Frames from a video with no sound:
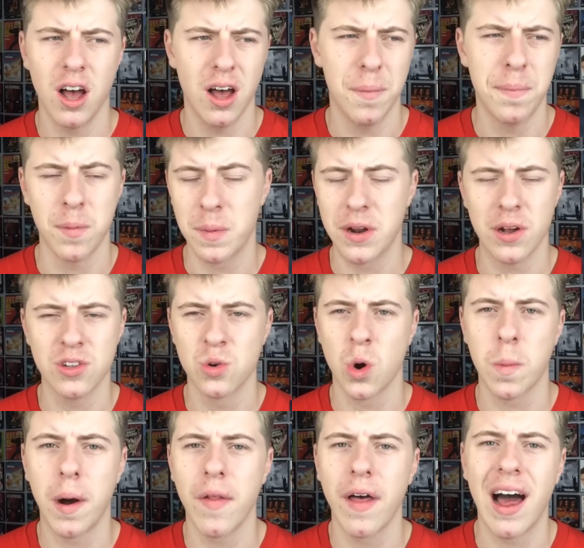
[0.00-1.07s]
but we don't
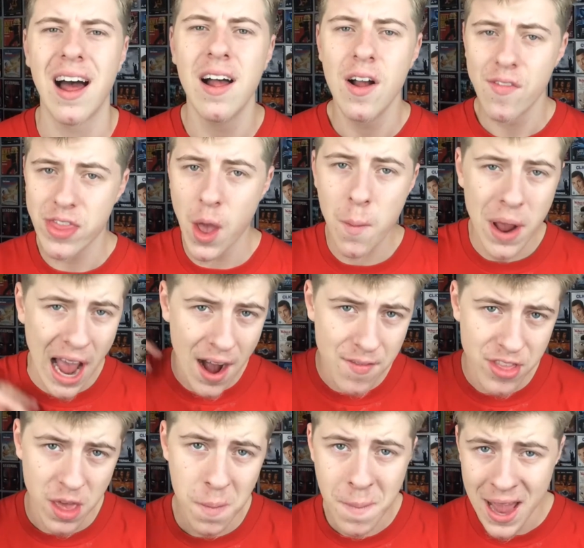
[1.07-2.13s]
talk about that. Then we have the